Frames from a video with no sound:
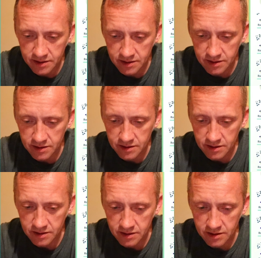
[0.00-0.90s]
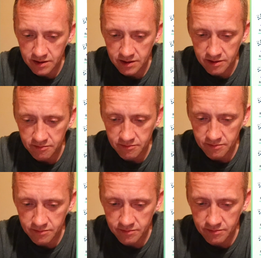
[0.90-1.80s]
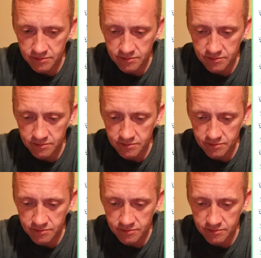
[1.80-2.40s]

Nobody speaks.